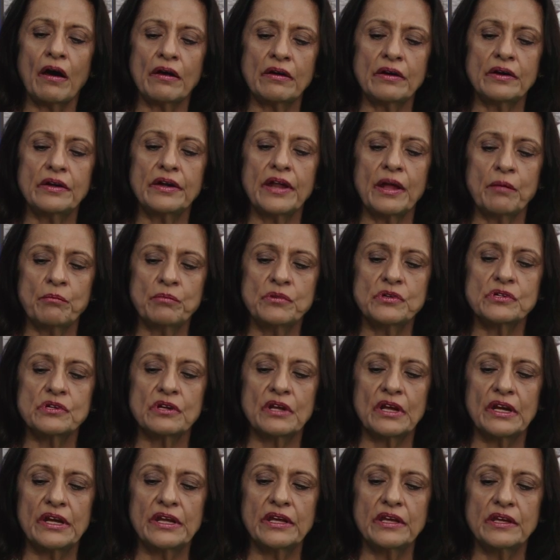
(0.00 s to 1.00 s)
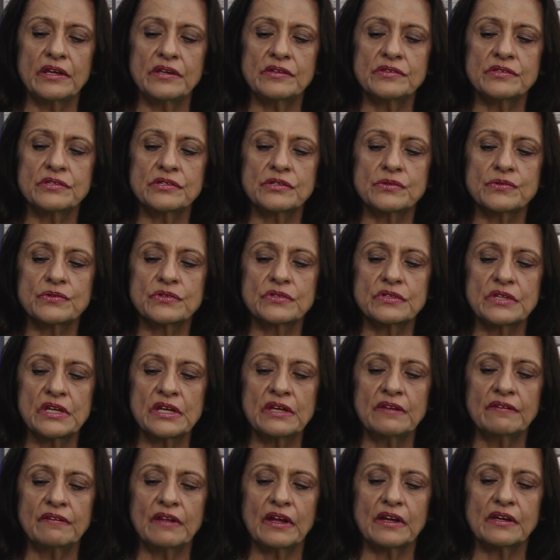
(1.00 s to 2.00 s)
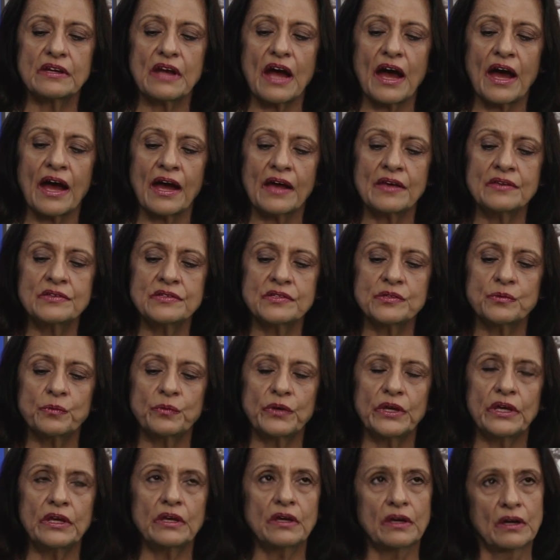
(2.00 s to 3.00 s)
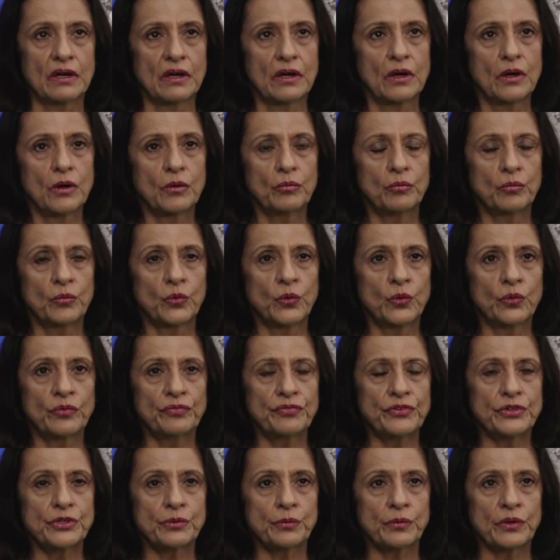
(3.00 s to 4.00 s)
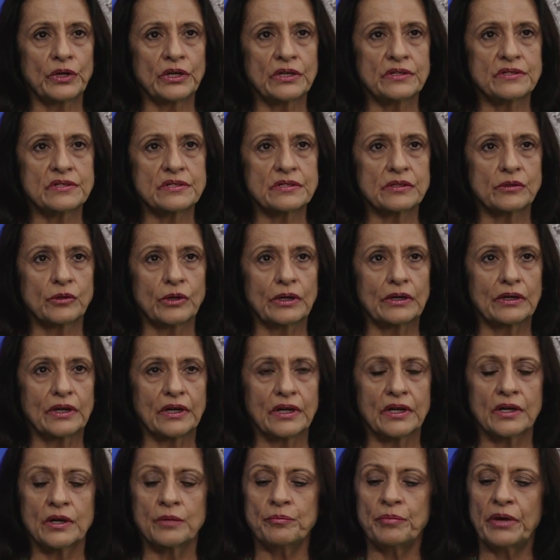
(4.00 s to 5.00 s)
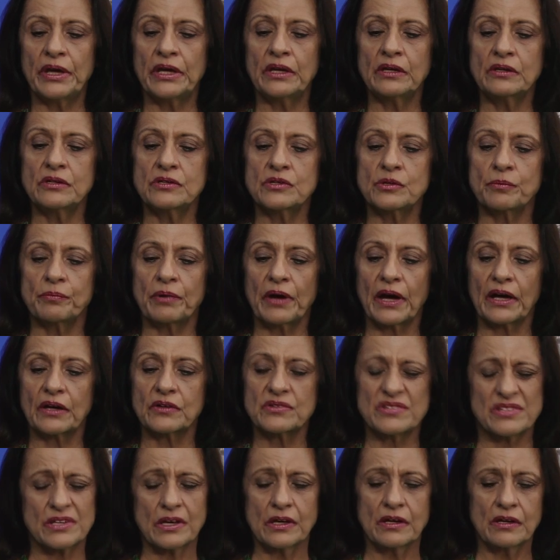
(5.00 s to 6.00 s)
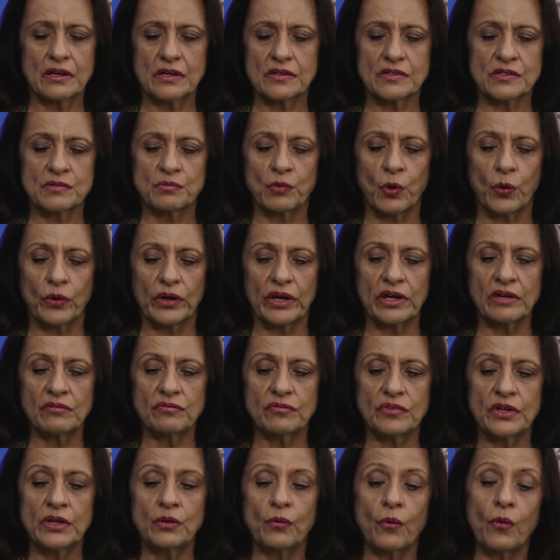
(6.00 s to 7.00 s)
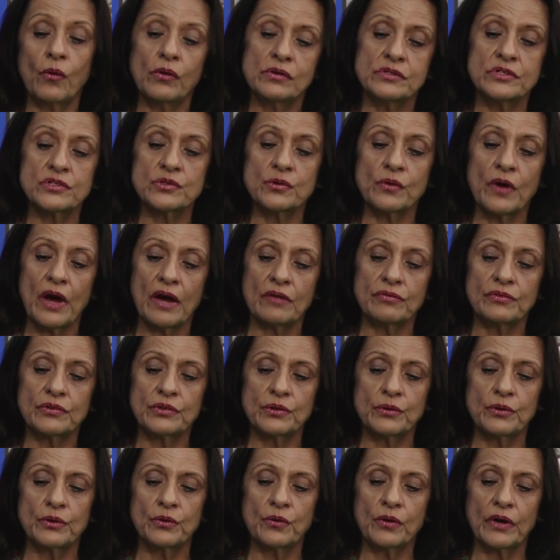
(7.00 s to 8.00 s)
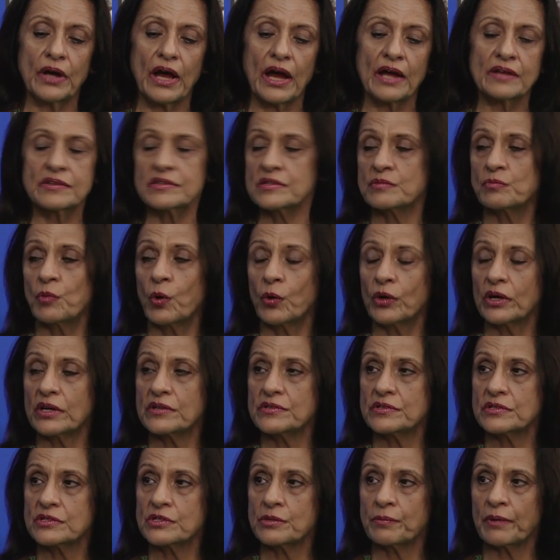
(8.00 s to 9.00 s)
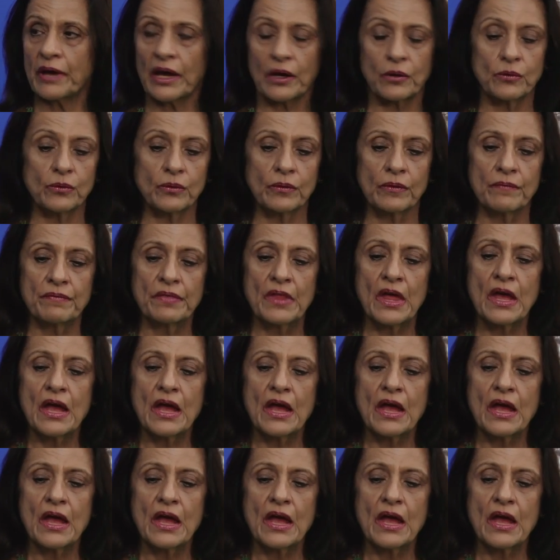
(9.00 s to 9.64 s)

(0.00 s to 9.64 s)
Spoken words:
our attempt really is to see that as we move towards curbing cigarette smoking, we also have to look at smokeless tobacco.